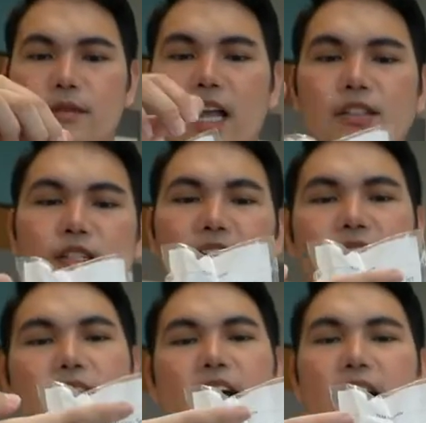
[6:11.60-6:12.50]
Actually has
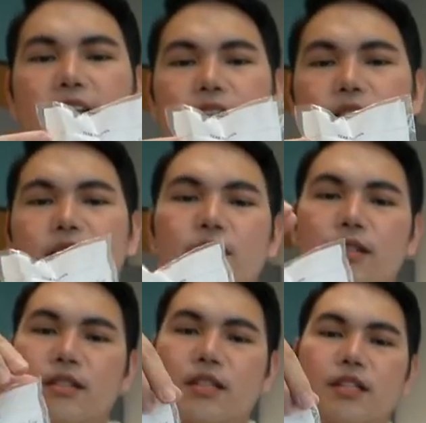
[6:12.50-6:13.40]
a line, so
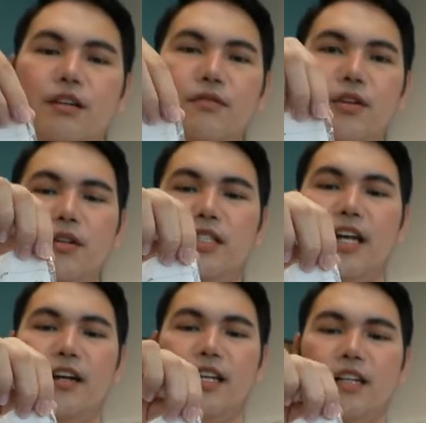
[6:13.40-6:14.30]
it's easier for you to
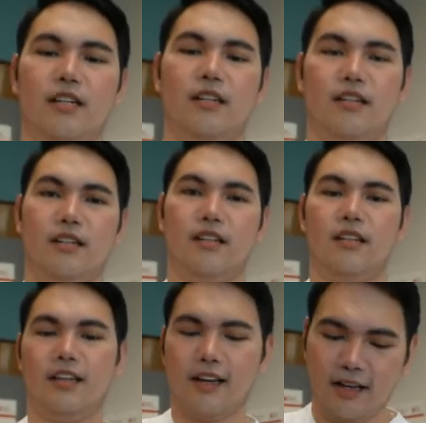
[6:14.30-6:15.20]
tear it.
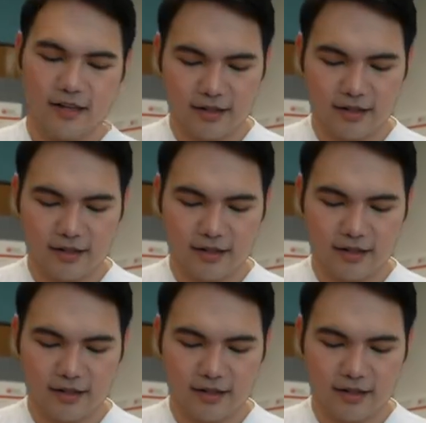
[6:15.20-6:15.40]
That.